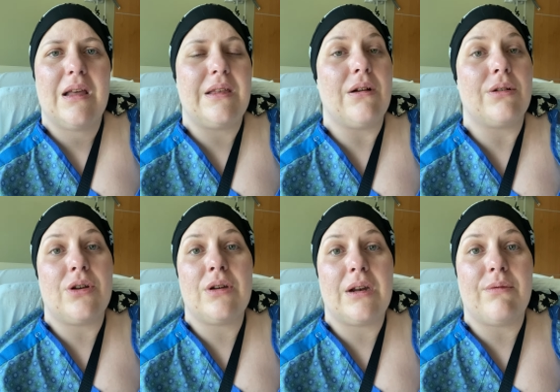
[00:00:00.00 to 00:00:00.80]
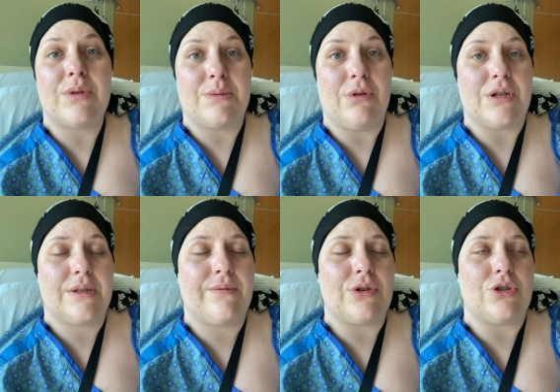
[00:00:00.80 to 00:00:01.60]
The alternative was
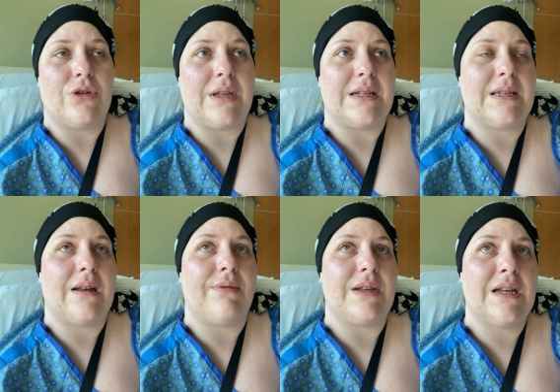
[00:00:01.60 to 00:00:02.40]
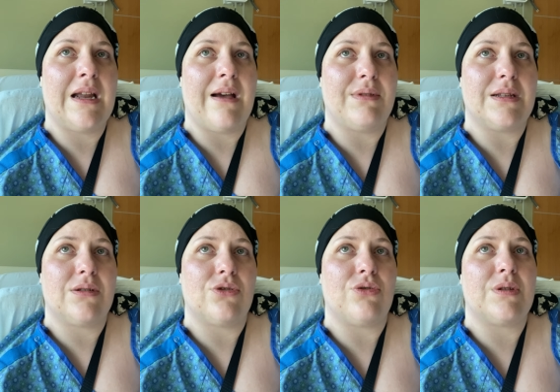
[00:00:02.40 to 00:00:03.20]
worse for sure. They said if I didn't have these
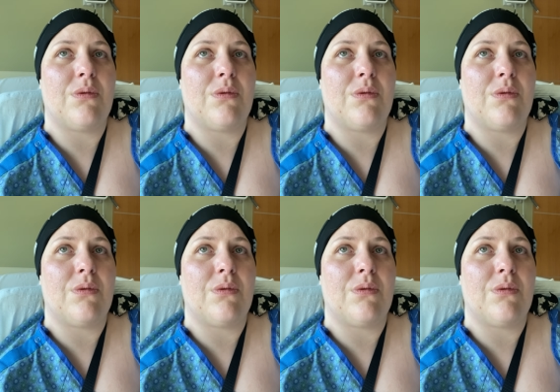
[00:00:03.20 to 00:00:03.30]
surgeries,